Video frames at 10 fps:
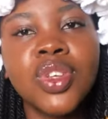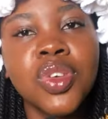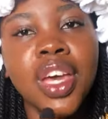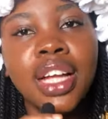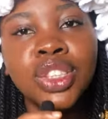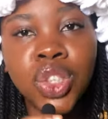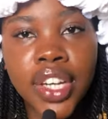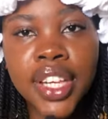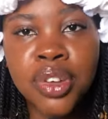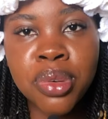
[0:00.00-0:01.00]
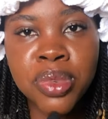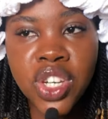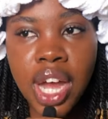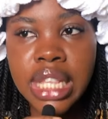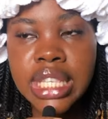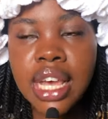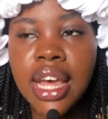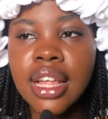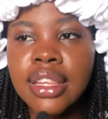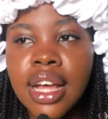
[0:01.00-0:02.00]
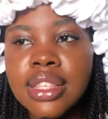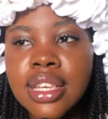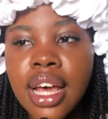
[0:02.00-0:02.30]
So you can join the group chat that